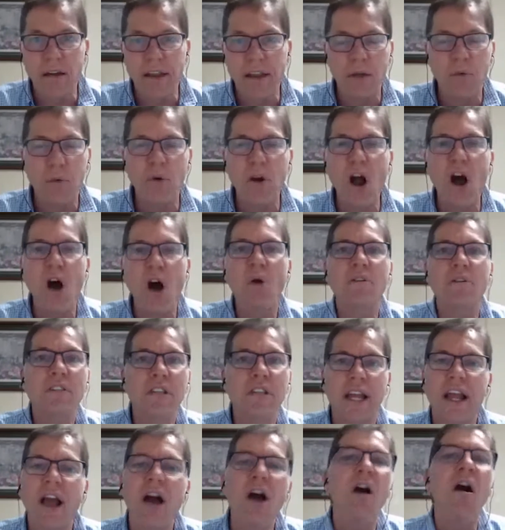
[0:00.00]
Like we're always
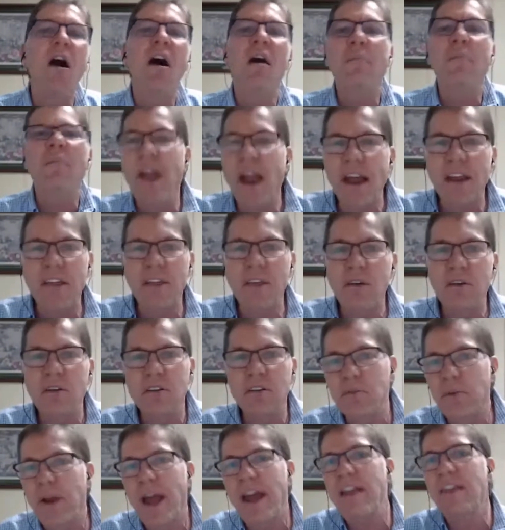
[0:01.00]
getting, oh, I'll be out of
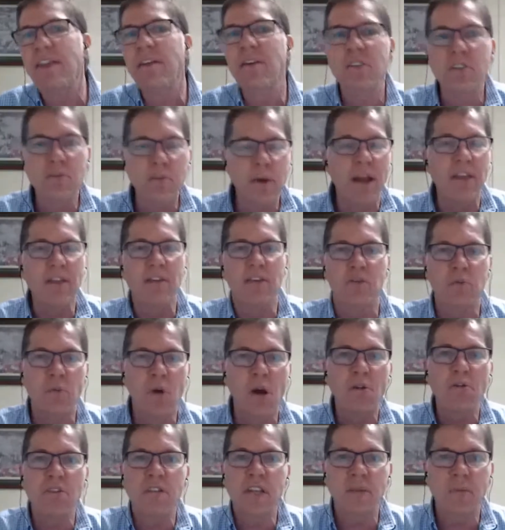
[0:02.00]
those. We're out of those. We're
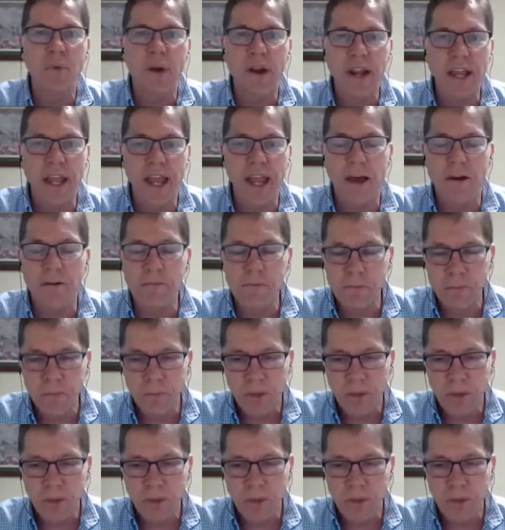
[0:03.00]
always running out.